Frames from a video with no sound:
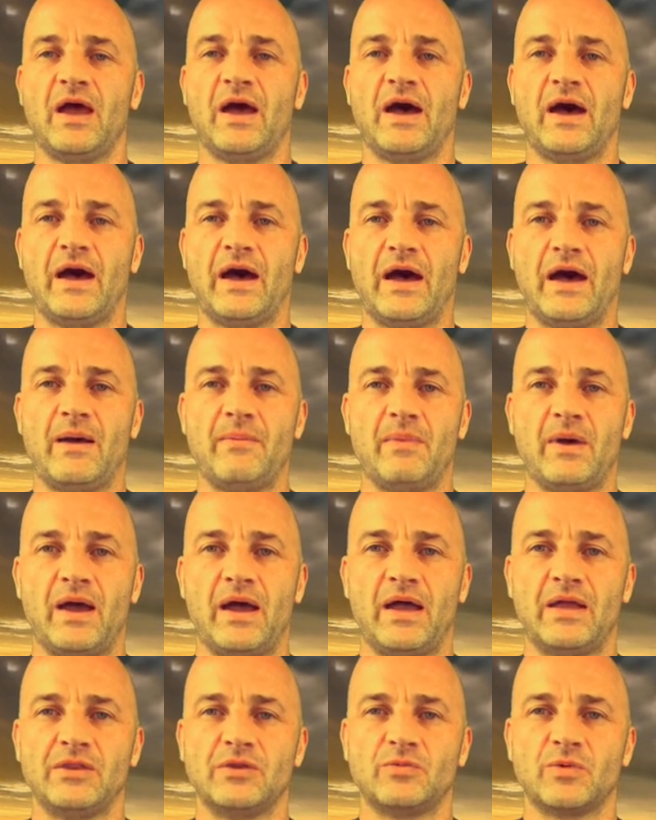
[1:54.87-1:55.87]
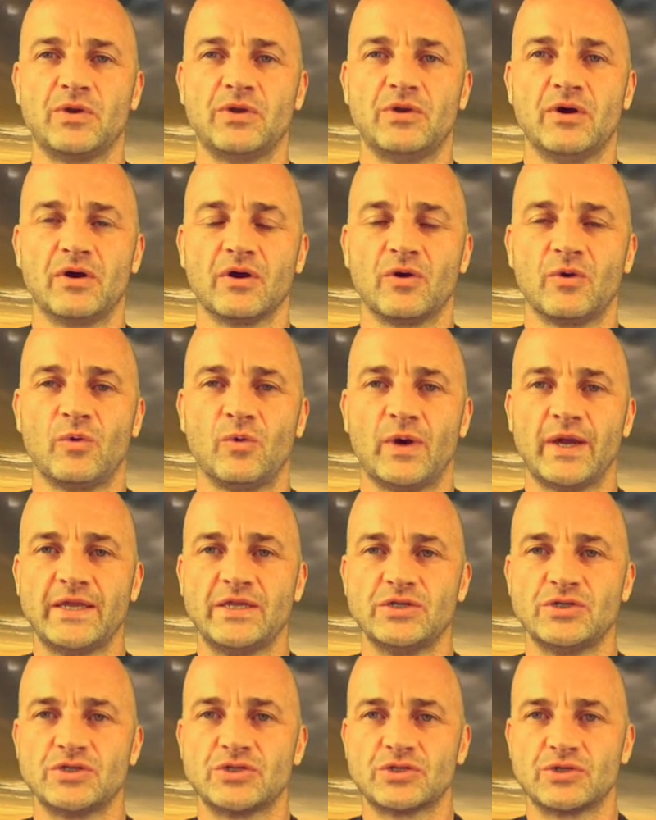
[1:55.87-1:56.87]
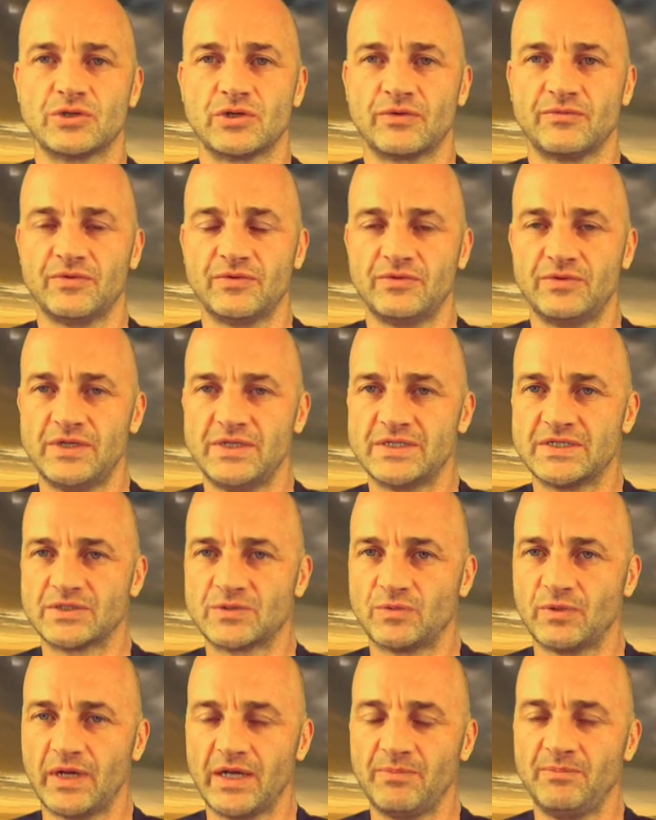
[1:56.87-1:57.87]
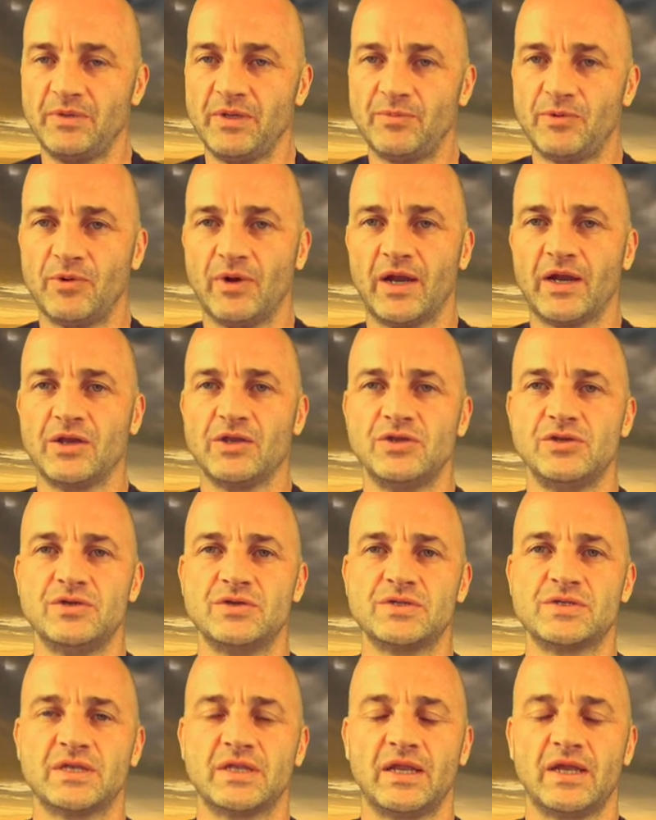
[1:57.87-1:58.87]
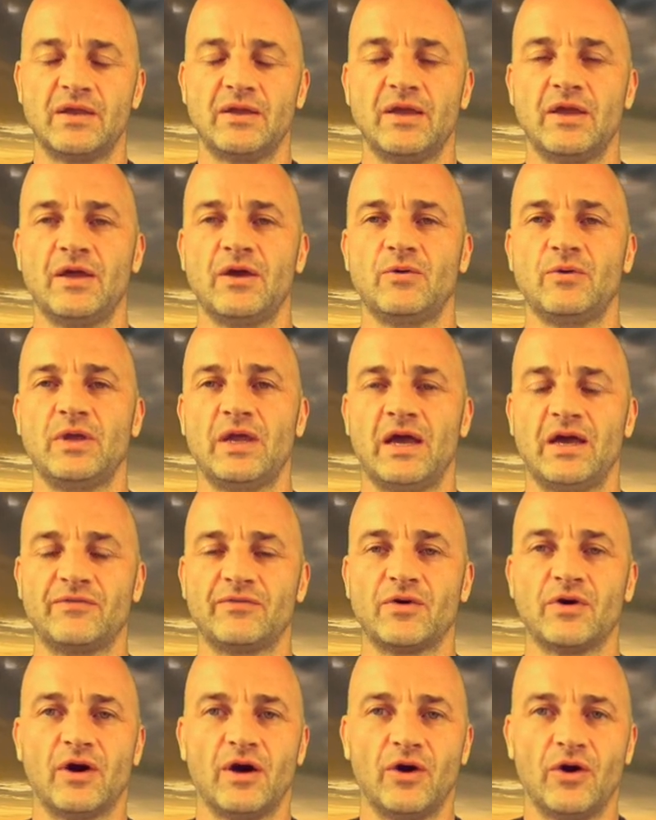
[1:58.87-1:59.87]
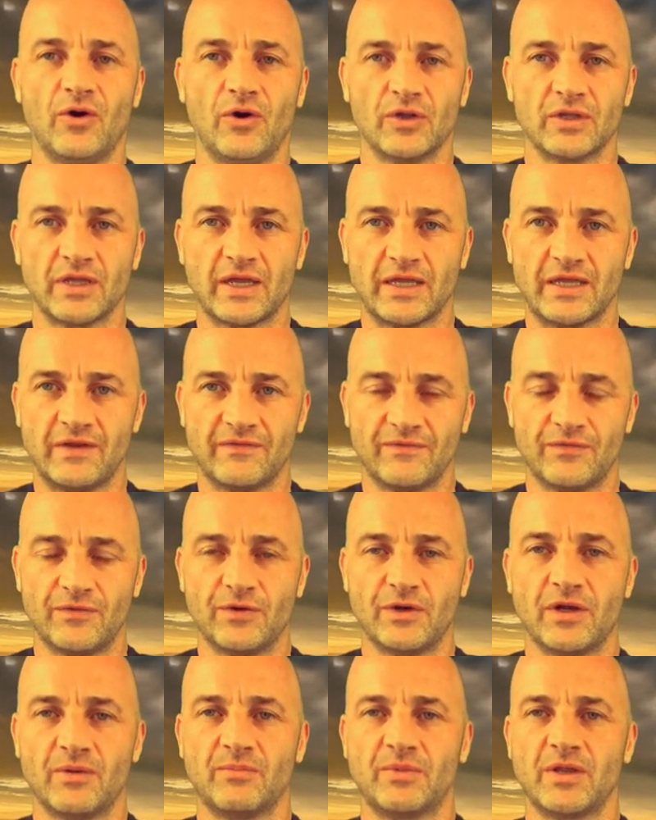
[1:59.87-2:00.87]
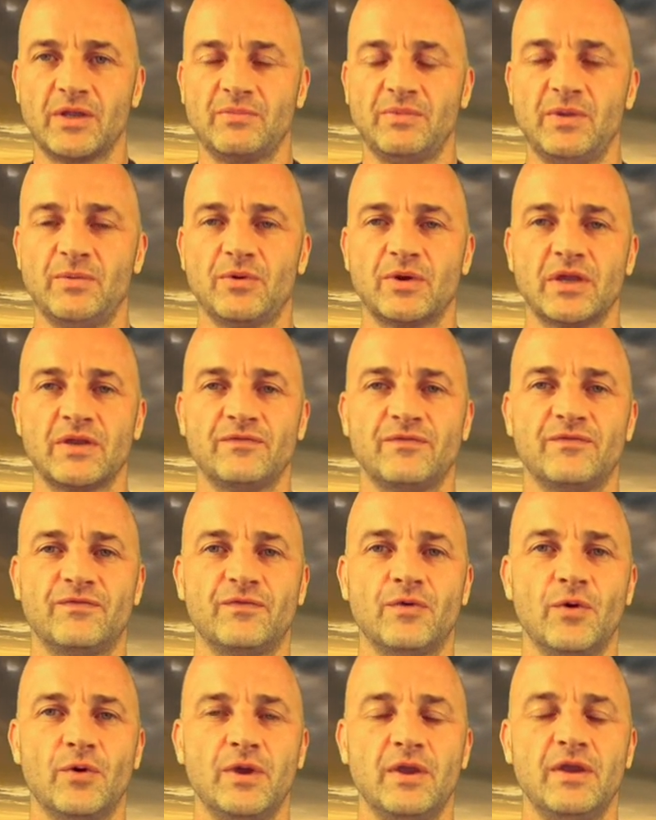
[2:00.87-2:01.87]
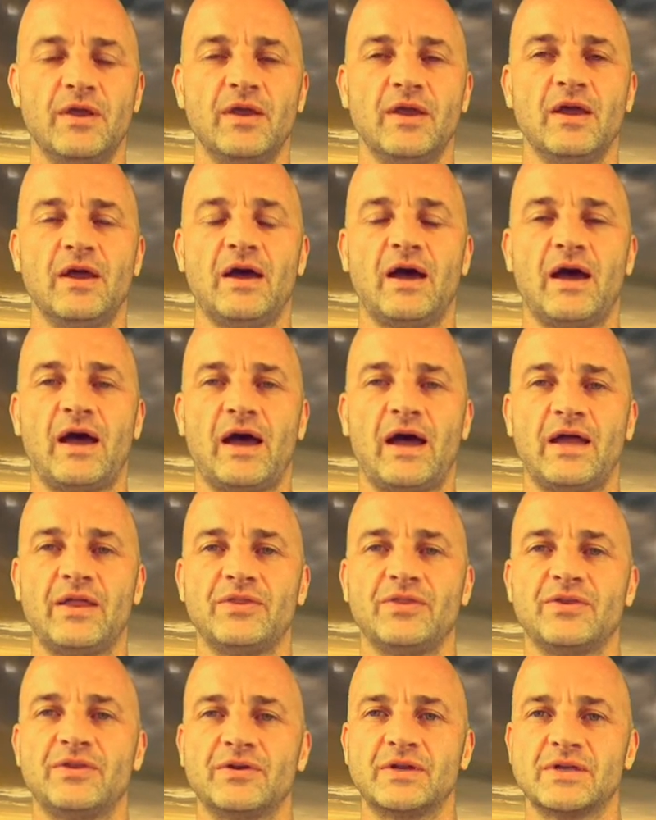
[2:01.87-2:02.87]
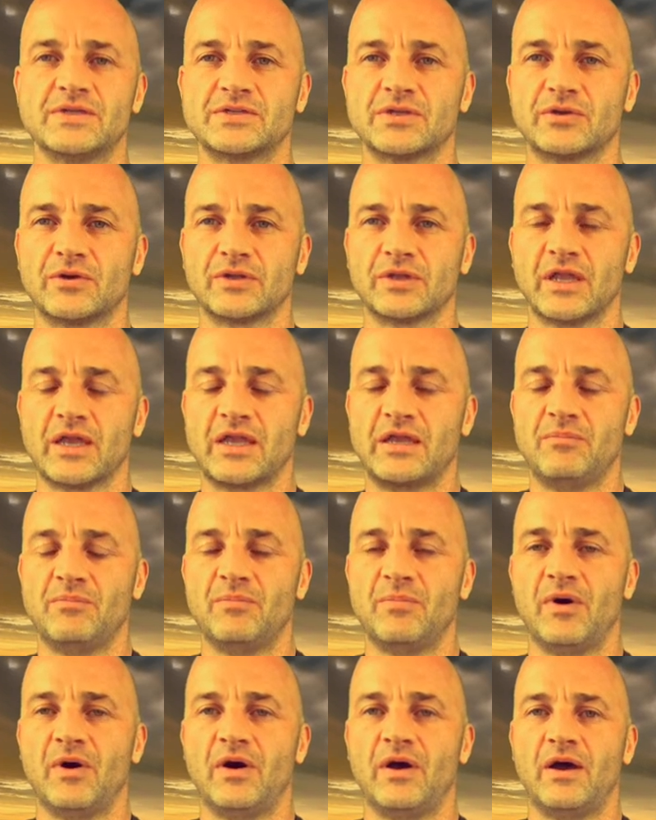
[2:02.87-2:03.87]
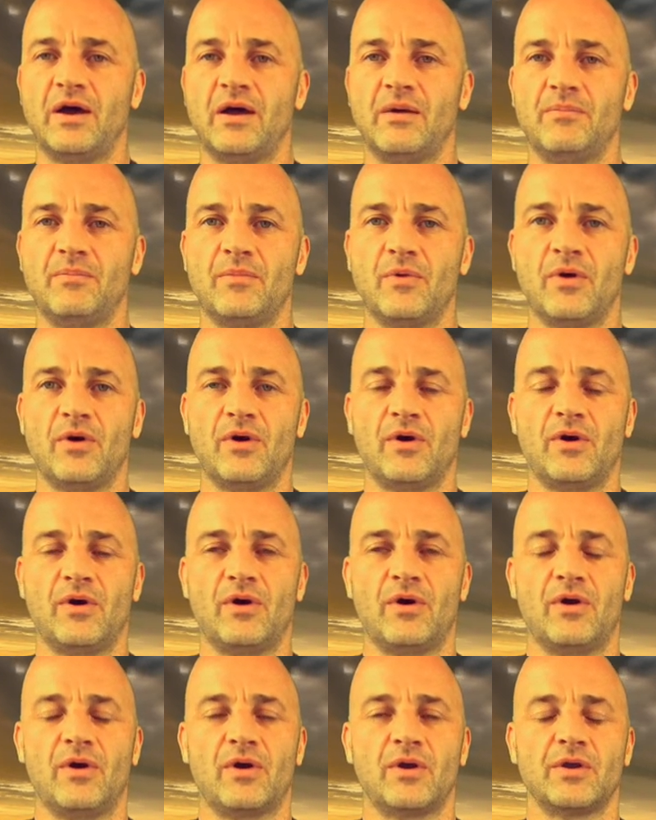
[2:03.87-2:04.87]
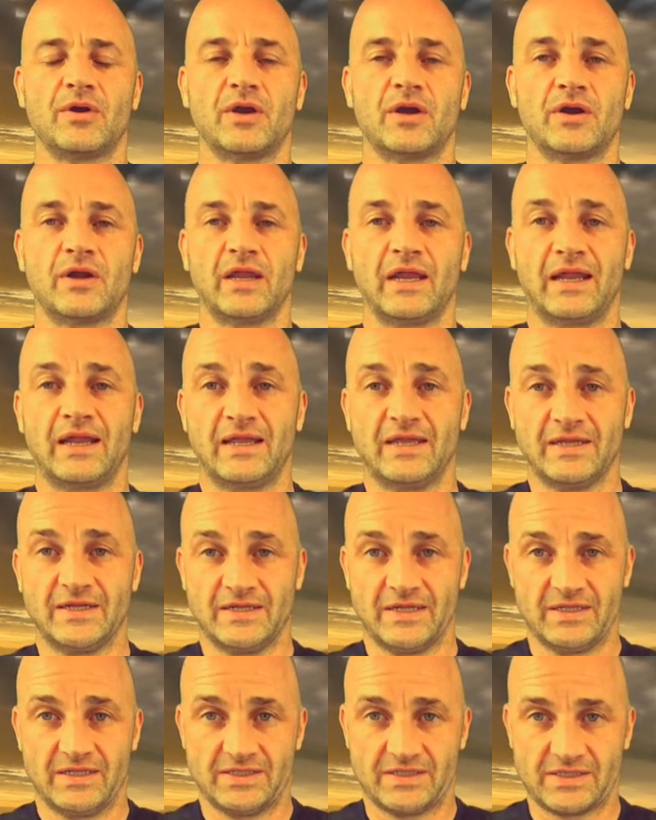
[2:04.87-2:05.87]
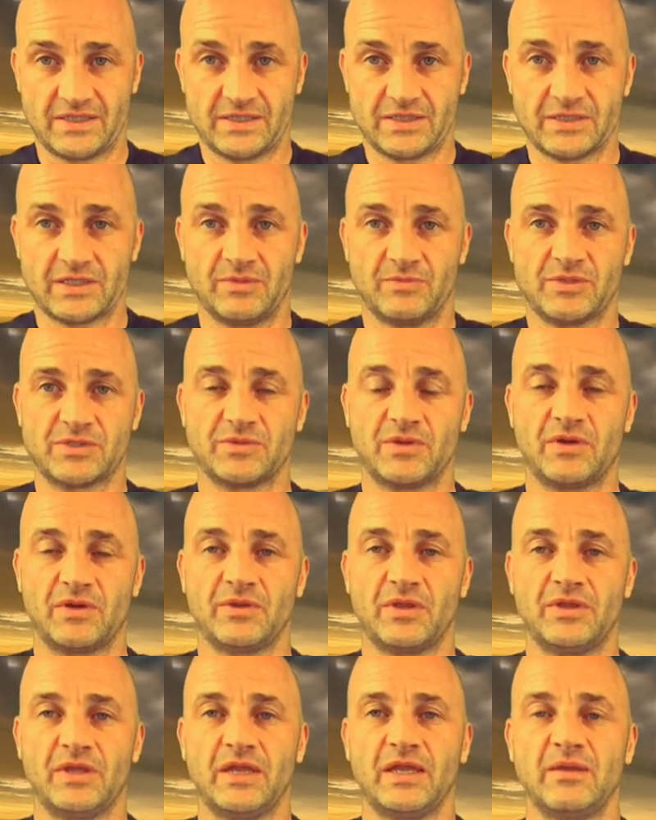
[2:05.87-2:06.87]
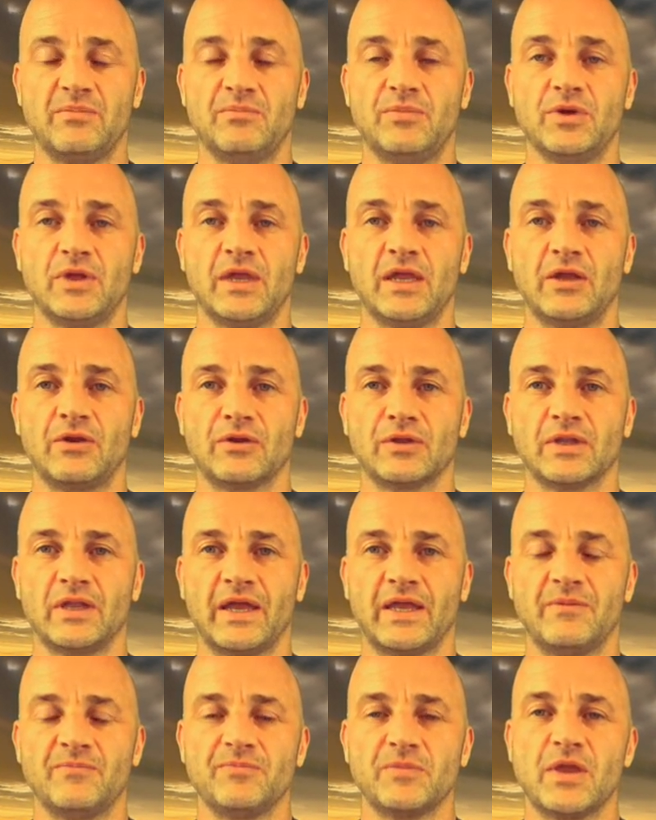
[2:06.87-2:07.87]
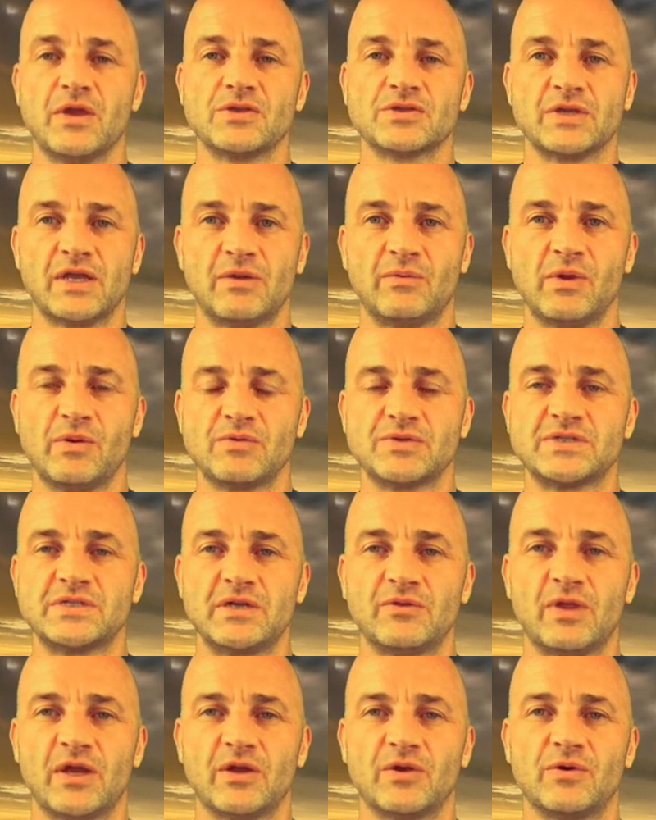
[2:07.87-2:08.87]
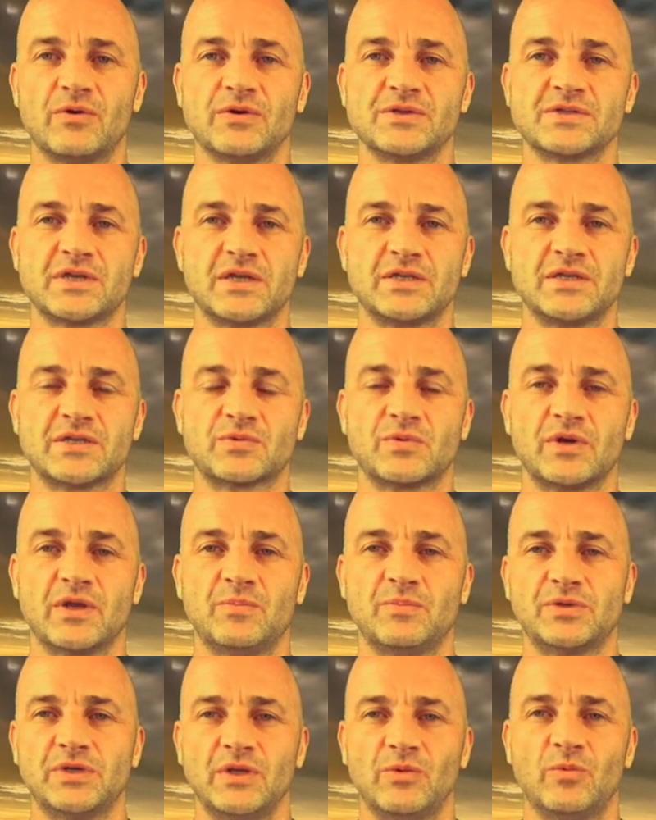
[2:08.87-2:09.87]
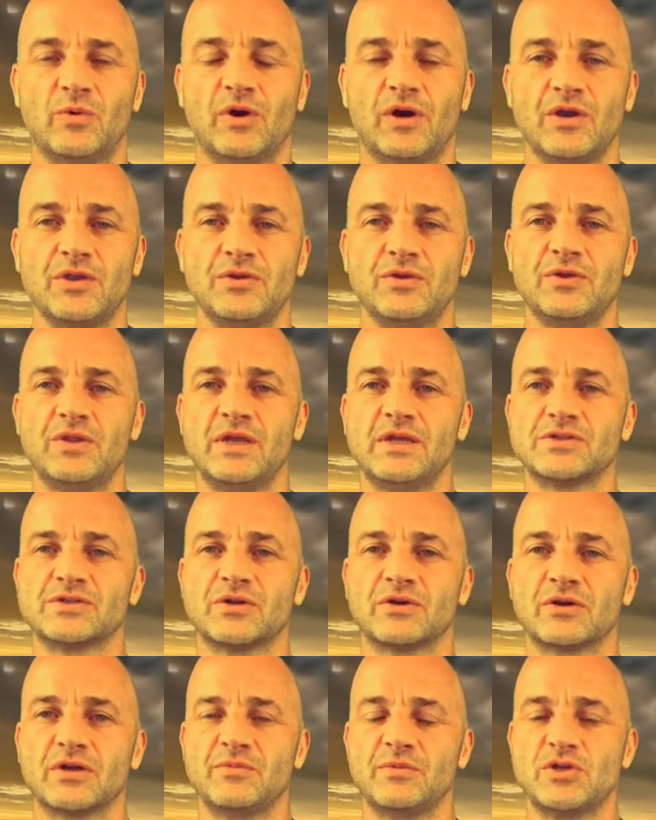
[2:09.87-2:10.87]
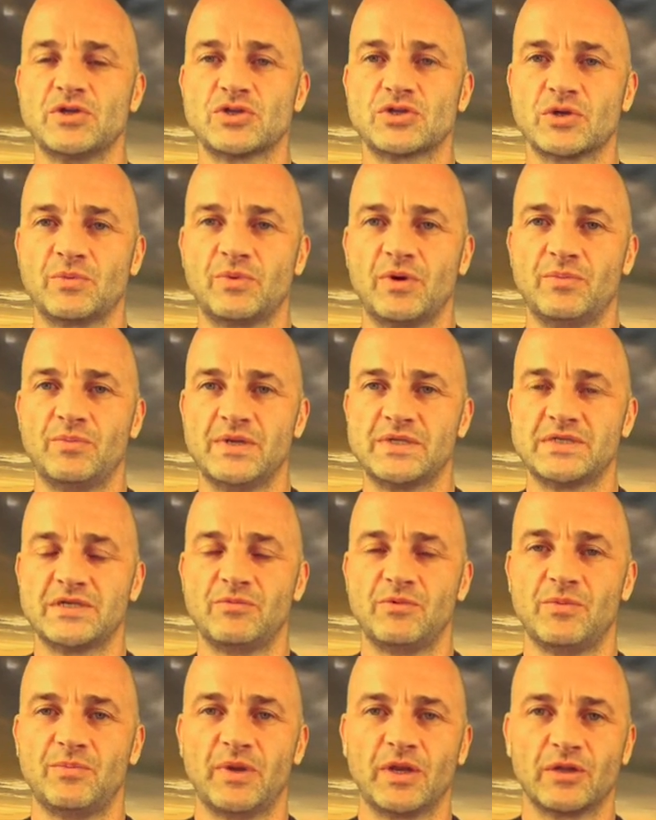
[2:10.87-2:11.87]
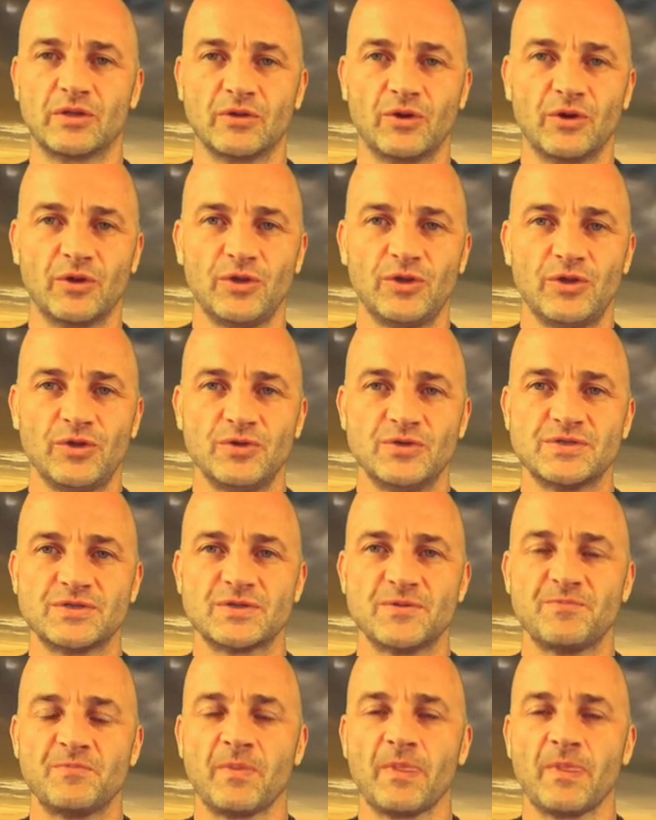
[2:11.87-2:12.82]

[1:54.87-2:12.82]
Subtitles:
And we're not quite sure of the reasons why people aren't using it. We have got a hotline, a phone number that people can phone, and is an online ordering system as well that they can book in online. So anyway, we'll see how that goes. I just want to pre-warn you that it's not going to be super busy with big long queues.